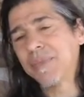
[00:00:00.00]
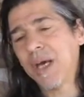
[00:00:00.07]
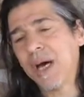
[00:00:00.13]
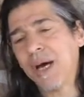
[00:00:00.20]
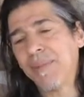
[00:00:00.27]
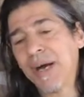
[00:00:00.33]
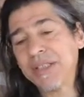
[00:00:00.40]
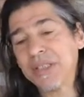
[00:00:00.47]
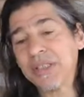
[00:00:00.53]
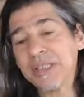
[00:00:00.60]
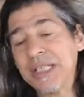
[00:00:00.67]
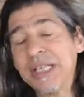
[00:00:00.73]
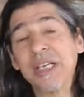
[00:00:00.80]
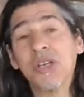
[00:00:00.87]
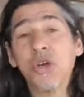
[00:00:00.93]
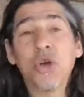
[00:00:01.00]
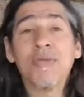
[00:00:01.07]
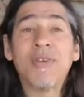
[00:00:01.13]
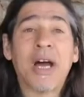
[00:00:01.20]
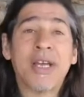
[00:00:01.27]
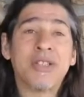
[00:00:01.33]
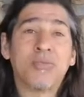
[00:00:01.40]
I just needed
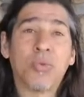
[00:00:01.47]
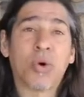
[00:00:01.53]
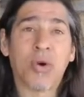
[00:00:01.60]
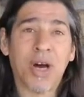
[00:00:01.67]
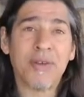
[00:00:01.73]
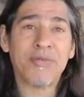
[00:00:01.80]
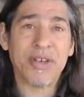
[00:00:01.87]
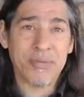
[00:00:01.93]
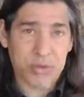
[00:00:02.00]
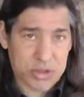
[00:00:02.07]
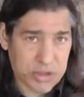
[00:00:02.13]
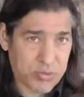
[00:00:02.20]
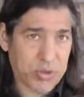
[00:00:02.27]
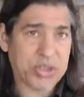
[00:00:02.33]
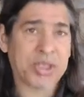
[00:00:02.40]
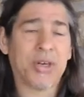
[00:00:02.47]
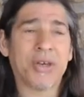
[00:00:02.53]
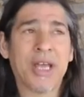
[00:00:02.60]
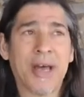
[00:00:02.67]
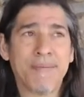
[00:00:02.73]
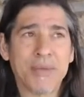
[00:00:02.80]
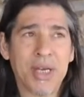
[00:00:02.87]
nervines more often, which is what
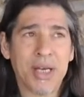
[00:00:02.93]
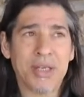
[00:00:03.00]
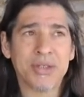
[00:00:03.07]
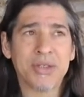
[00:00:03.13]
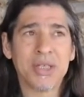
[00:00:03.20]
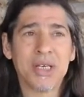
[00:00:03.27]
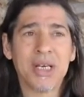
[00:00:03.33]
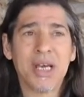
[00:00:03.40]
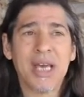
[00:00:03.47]
skullcap does.